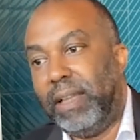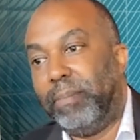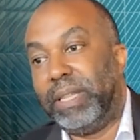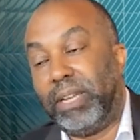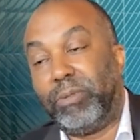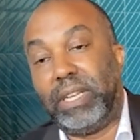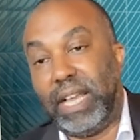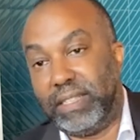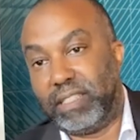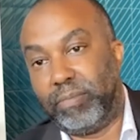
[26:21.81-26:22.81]
But there were
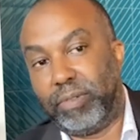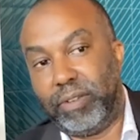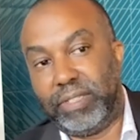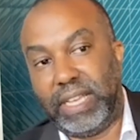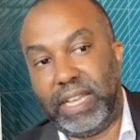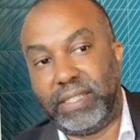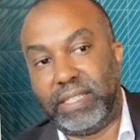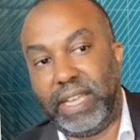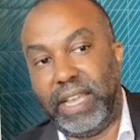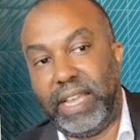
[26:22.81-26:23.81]
lots of
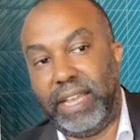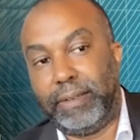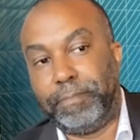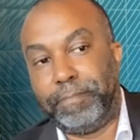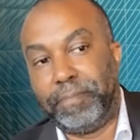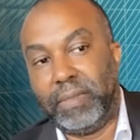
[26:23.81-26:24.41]
protests, and